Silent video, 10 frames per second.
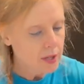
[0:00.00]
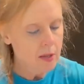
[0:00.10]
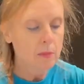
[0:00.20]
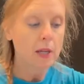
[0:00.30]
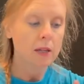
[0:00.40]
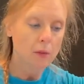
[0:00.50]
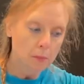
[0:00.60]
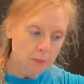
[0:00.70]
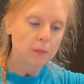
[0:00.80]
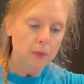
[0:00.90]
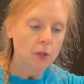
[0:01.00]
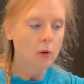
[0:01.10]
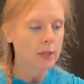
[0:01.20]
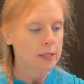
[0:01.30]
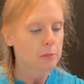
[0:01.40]
them in a
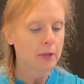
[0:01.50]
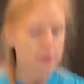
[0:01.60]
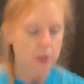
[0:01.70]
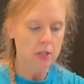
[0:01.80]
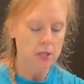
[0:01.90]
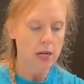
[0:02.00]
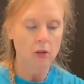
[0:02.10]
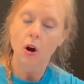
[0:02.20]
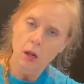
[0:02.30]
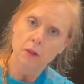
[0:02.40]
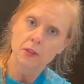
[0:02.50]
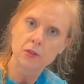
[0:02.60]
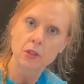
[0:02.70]
nice plastic container. All of these